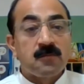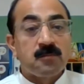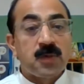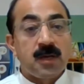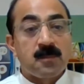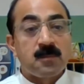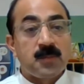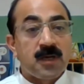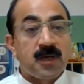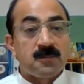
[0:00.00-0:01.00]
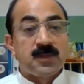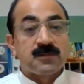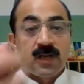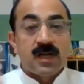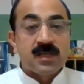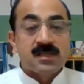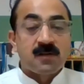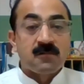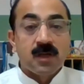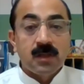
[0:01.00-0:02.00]
Pick up the thread
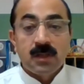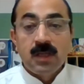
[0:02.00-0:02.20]
somewhere.